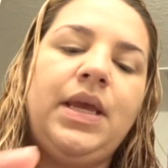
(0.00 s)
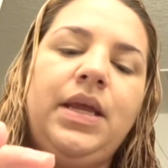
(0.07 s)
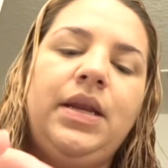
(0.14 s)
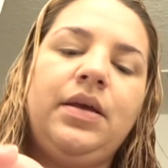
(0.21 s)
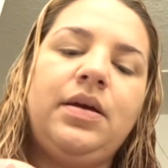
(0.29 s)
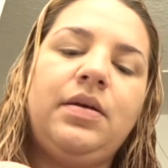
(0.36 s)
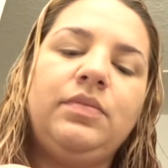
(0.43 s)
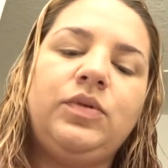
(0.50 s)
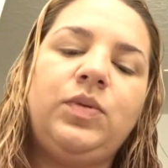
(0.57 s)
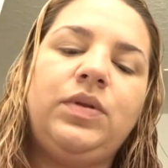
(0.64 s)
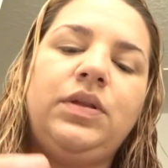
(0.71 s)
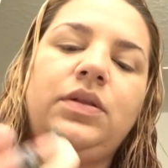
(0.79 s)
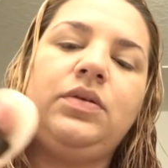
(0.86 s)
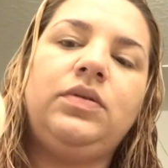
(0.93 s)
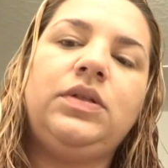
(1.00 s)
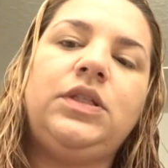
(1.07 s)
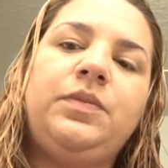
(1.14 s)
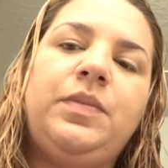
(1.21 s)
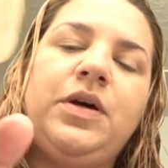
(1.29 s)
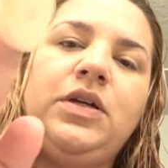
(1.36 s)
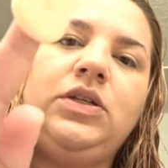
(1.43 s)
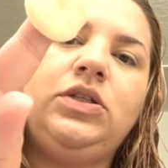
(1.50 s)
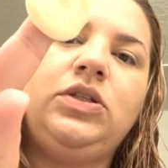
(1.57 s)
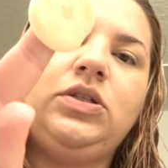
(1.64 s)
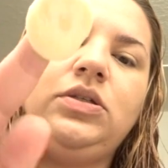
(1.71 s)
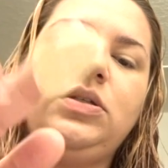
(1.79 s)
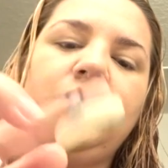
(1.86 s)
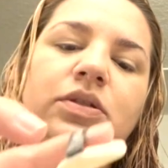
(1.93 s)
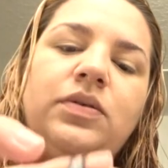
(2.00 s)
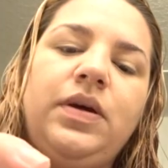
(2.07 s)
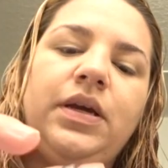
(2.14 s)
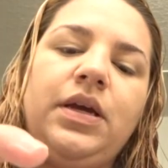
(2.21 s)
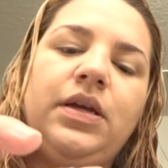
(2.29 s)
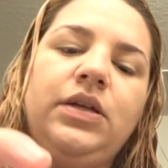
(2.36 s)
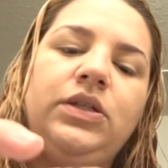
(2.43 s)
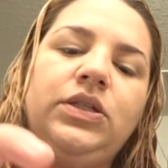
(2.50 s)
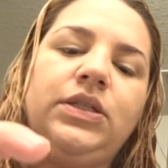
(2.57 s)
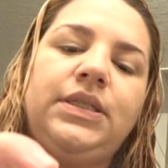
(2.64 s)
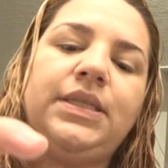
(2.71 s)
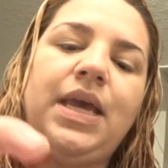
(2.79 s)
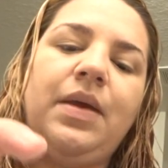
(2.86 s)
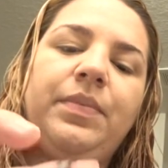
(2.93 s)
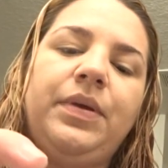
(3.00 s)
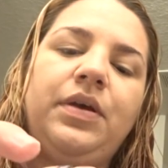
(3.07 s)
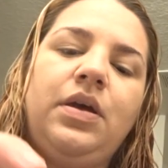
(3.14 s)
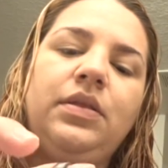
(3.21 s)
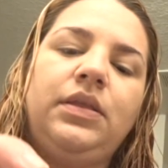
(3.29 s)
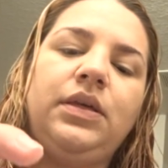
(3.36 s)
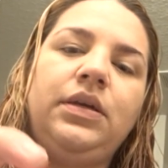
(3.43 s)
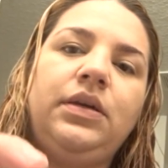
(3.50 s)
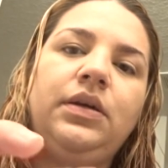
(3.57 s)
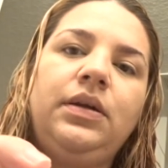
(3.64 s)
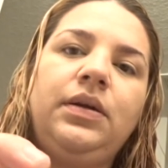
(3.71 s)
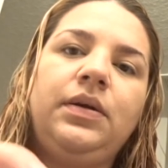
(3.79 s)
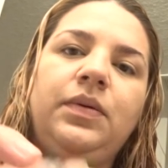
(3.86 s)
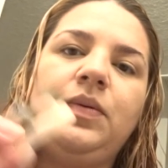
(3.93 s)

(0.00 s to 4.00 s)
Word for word: and it comes with a little sponge, so I kind of just tap it on there.